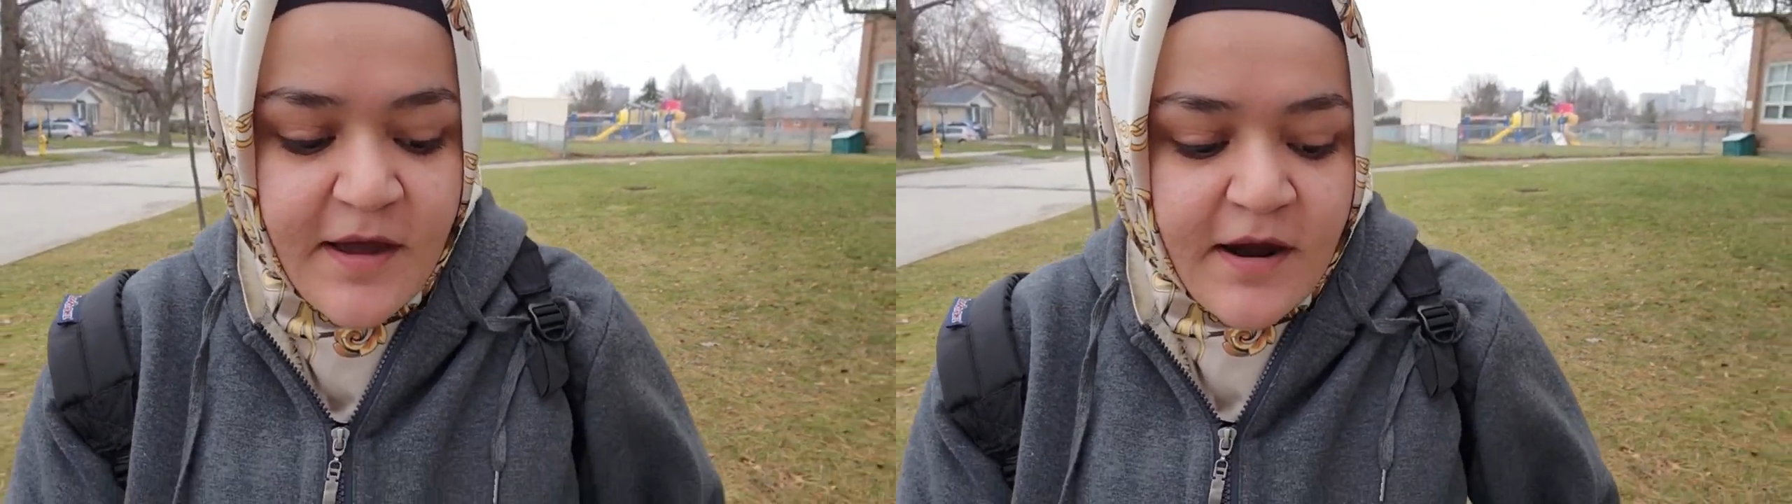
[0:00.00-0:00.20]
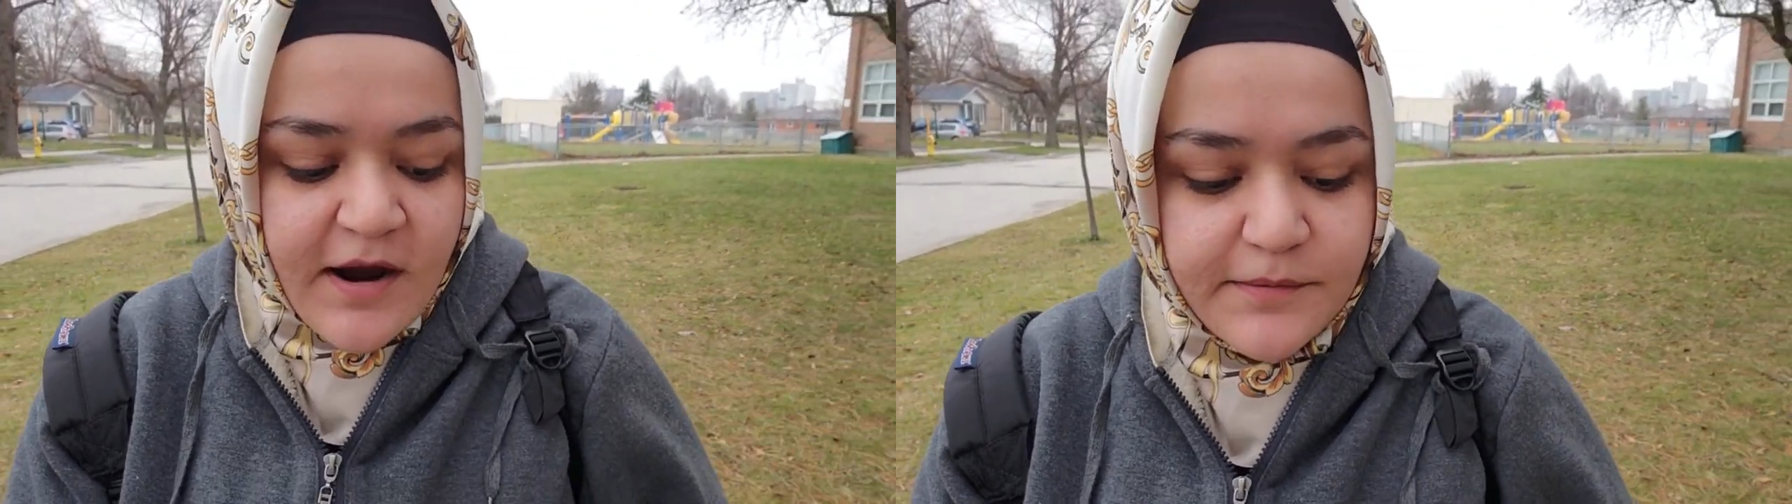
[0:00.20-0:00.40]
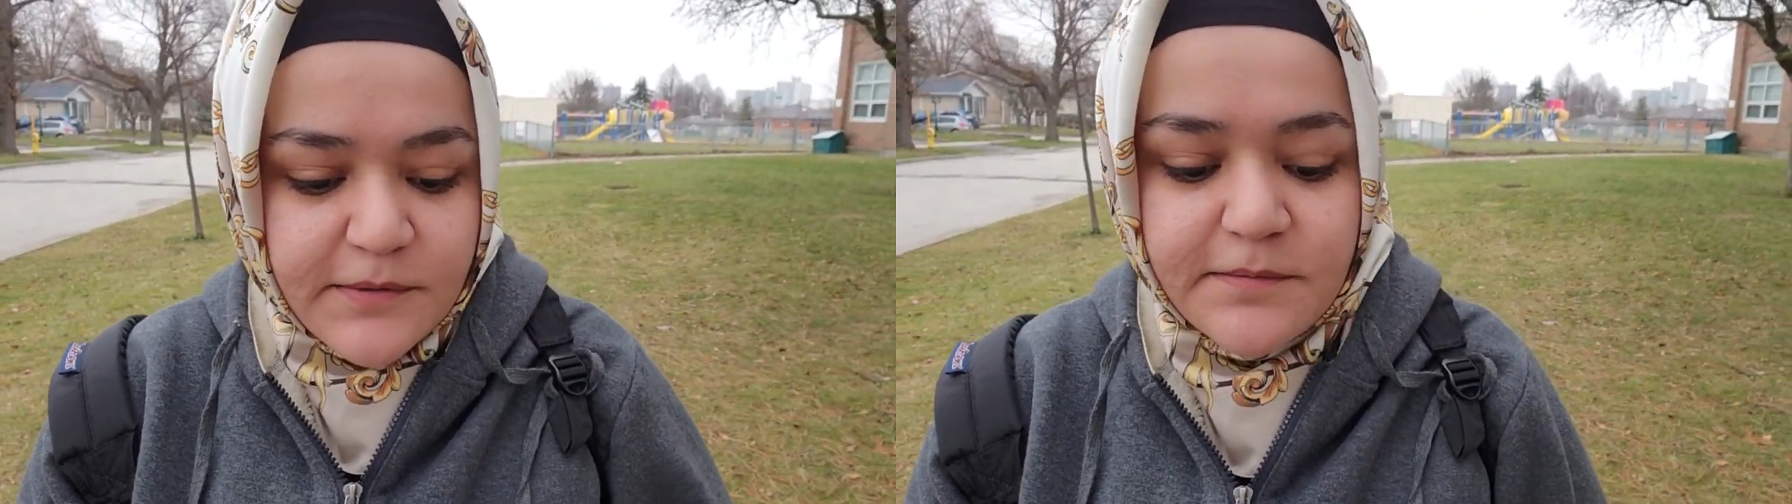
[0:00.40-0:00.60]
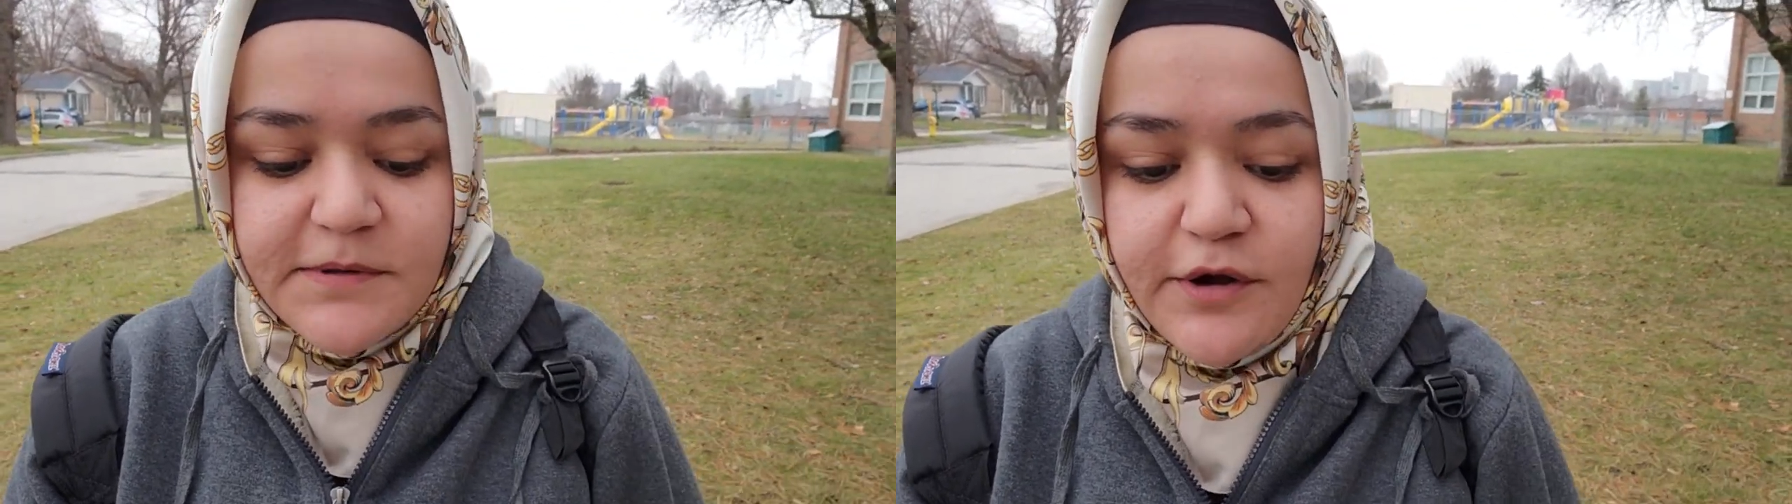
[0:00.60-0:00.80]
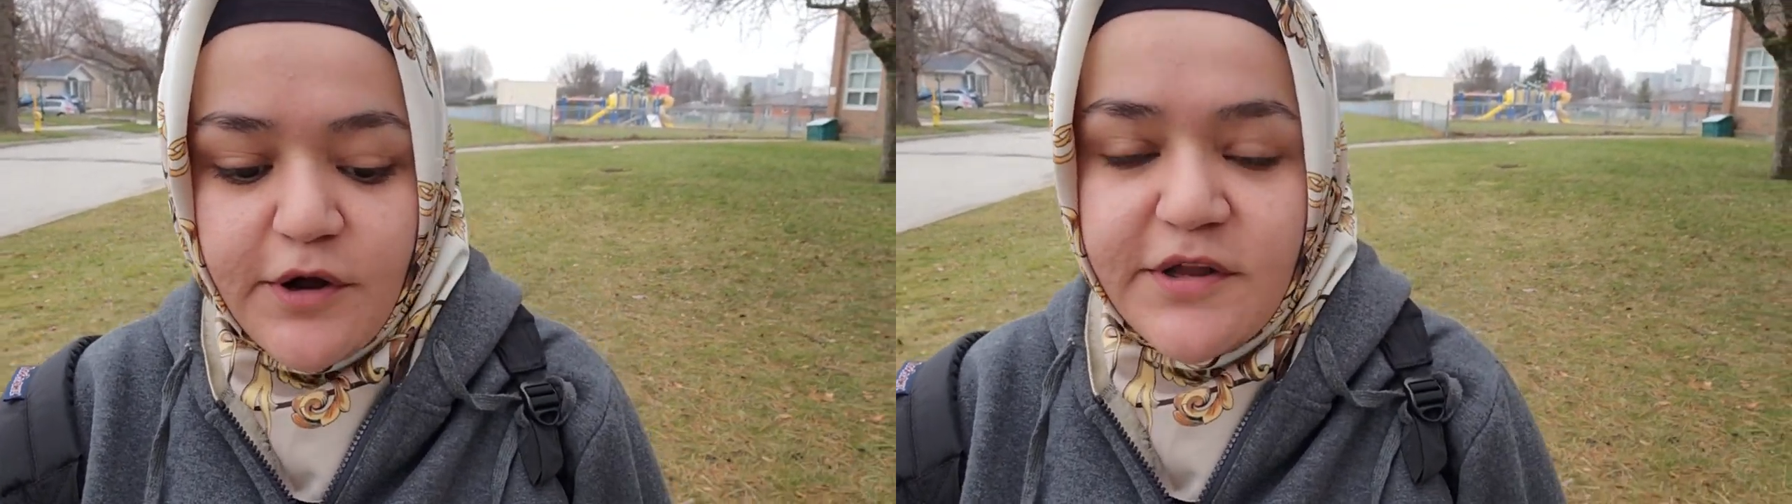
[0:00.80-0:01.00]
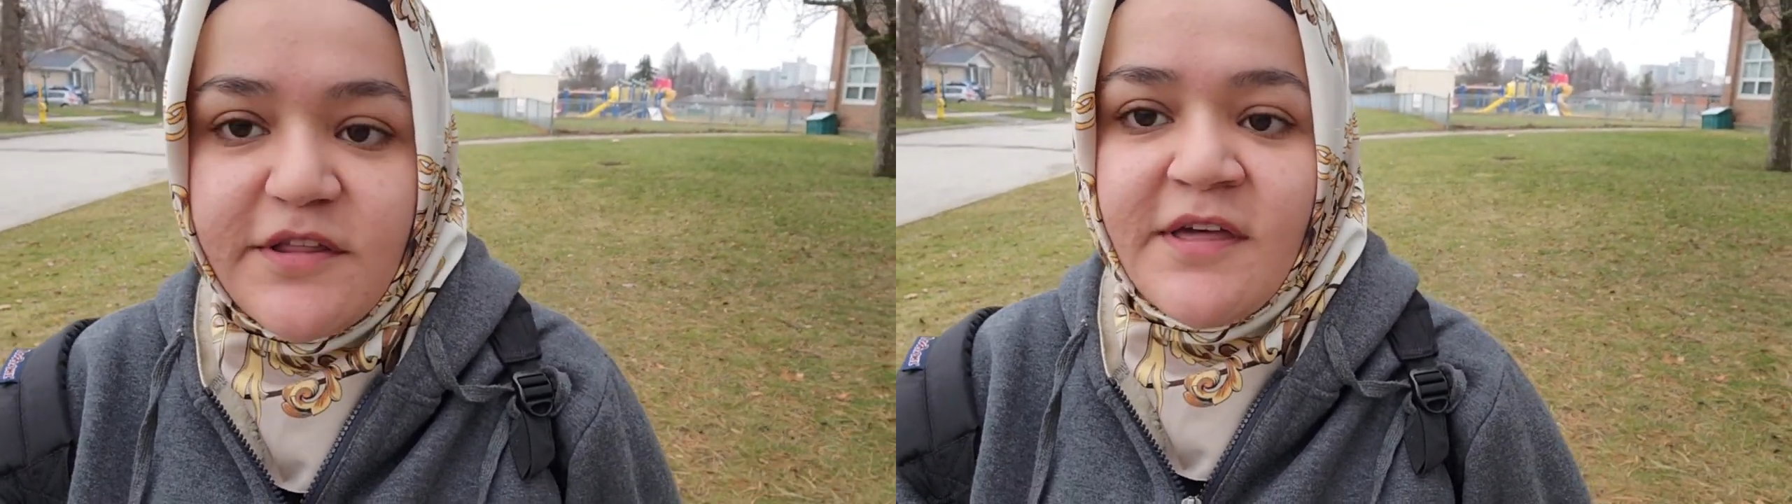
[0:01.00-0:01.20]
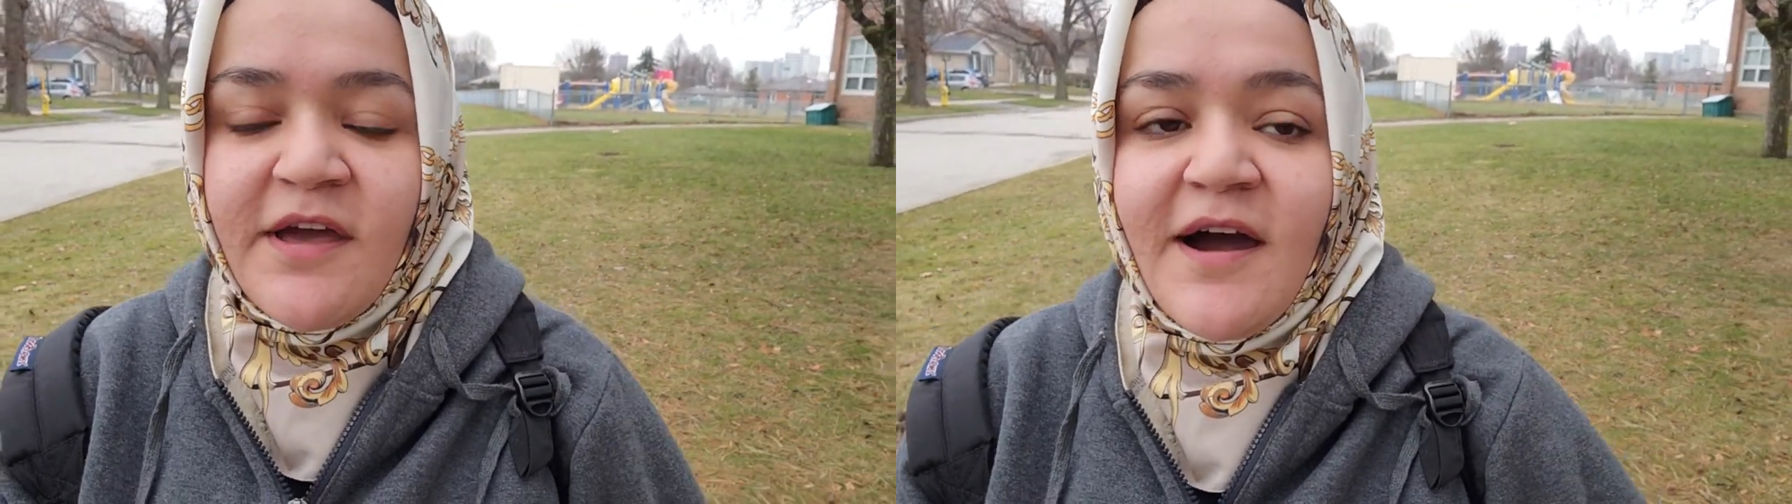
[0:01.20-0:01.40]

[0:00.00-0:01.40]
I will be honest,